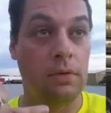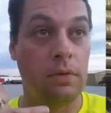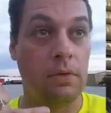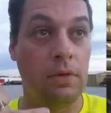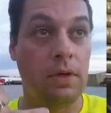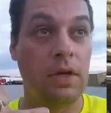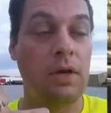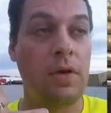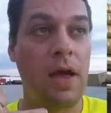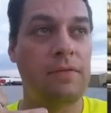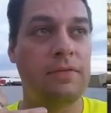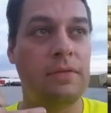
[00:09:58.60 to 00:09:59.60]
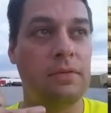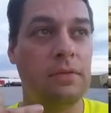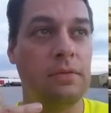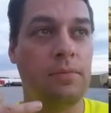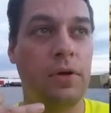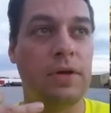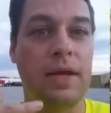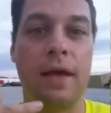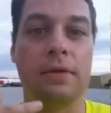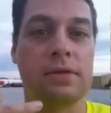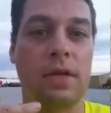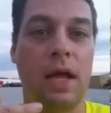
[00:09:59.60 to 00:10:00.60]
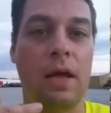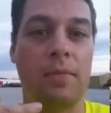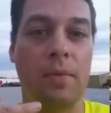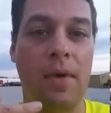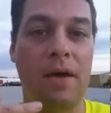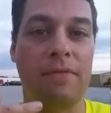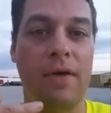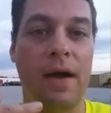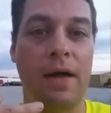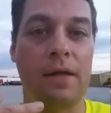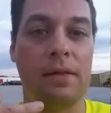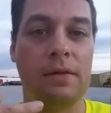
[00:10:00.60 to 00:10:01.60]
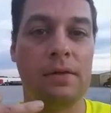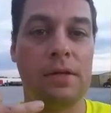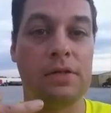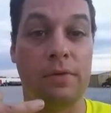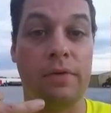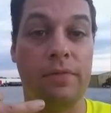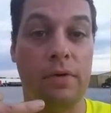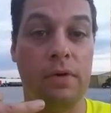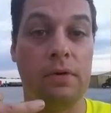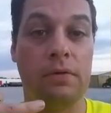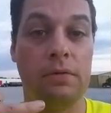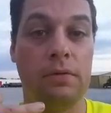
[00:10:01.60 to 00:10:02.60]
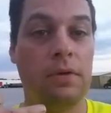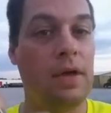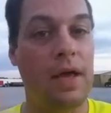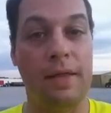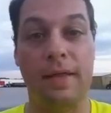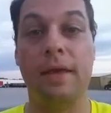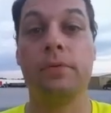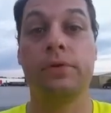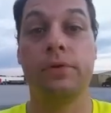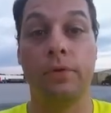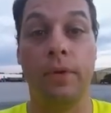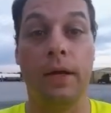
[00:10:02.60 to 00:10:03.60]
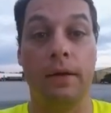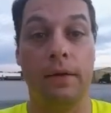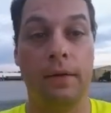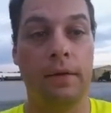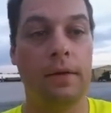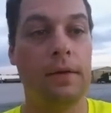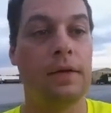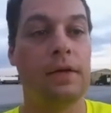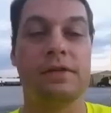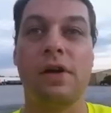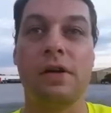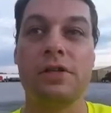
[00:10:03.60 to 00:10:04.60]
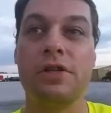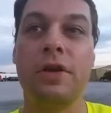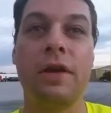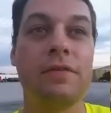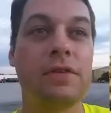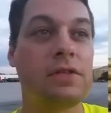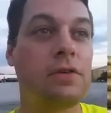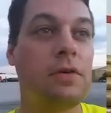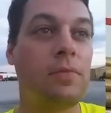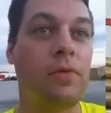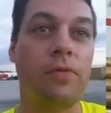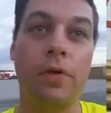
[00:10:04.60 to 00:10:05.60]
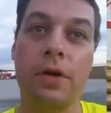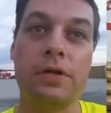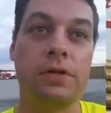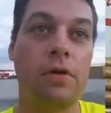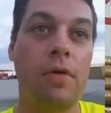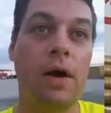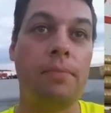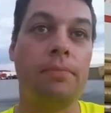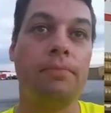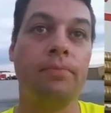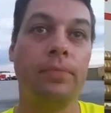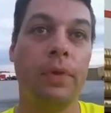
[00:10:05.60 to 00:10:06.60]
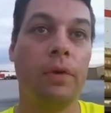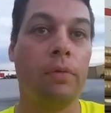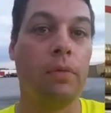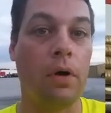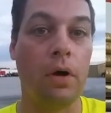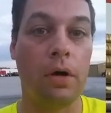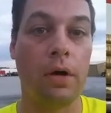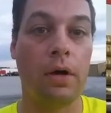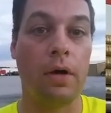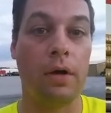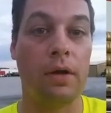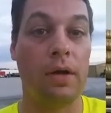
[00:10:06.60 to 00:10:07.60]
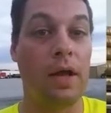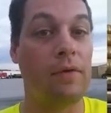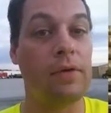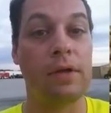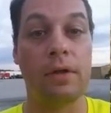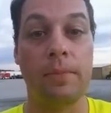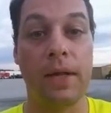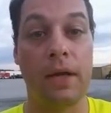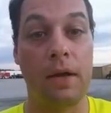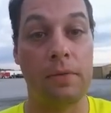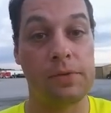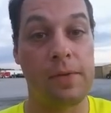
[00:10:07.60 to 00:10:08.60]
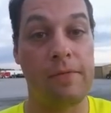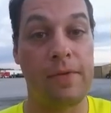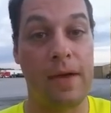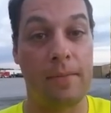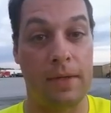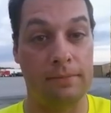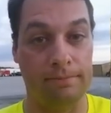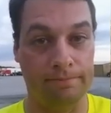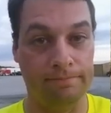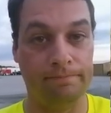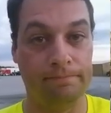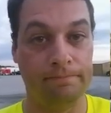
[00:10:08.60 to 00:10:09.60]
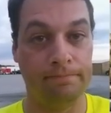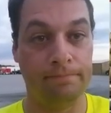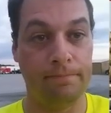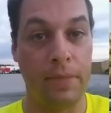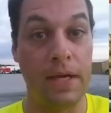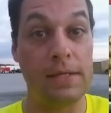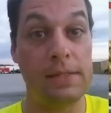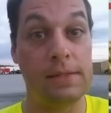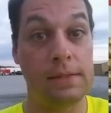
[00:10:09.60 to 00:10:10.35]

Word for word: can you have put Dale's name in my file as a referral, and they will do it. As as you give it to them before you show up, we're all good, and every little bit helps my family. Peace.